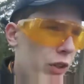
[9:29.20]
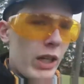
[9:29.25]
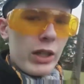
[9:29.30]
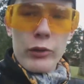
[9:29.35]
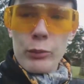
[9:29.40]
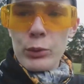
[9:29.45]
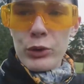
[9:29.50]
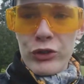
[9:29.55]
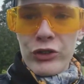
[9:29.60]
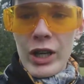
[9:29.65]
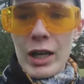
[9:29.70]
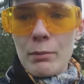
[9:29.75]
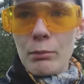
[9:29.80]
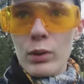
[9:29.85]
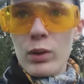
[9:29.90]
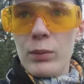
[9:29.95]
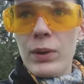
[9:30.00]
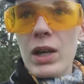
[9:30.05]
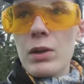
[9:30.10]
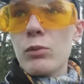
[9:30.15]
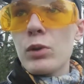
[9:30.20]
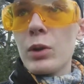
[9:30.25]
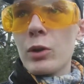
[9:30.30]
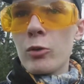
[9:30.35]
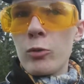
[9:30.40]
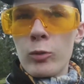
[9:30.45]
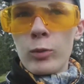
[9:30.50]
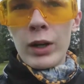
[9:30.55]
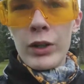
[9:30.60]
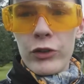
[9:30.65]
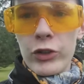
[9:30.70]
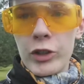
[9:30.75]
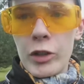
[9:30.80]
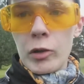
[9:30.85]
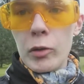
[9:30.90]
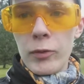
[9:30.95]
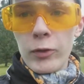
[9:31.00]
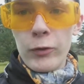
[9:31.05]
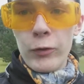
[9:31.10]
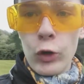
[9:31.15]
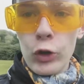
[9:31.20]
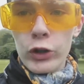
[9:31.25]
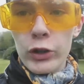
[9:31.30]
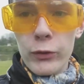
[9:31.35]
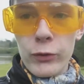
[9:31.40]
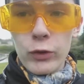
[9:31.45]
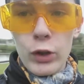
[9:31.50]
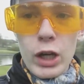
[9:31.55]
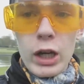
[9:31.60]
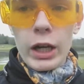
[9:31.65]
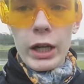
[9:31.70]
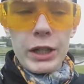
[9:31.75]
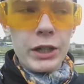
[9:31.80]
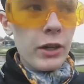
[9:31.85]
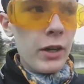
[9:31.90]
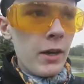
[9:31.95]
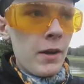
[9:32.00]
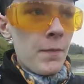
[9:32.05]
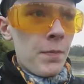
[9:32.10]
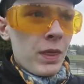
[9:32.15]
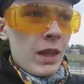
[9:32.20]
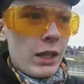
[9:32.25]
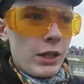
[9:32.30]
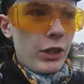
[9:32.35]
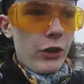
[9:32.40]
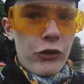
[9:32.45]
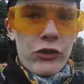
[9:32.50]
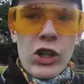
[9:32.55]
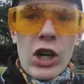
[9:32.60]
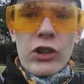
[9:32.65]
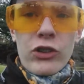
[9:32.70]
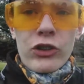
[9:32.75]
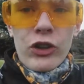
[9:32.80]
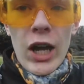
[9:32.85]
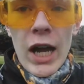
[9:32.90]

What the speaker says: down as much then, but then we went to queue for Funk and Fly, and it started